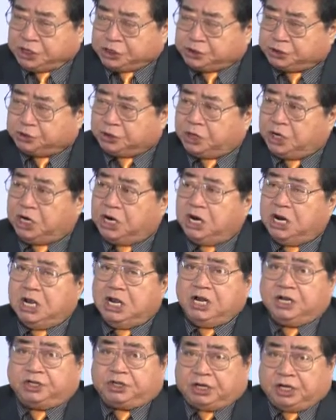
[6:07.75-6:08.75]
sure
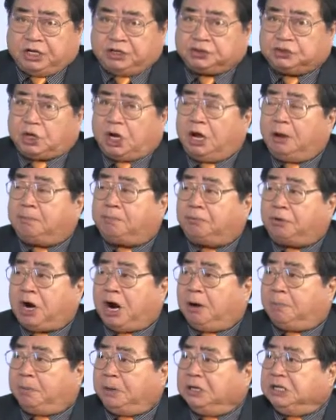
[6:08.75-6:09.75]
things are
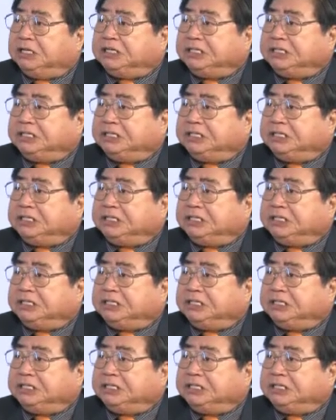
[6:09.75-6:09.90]
properly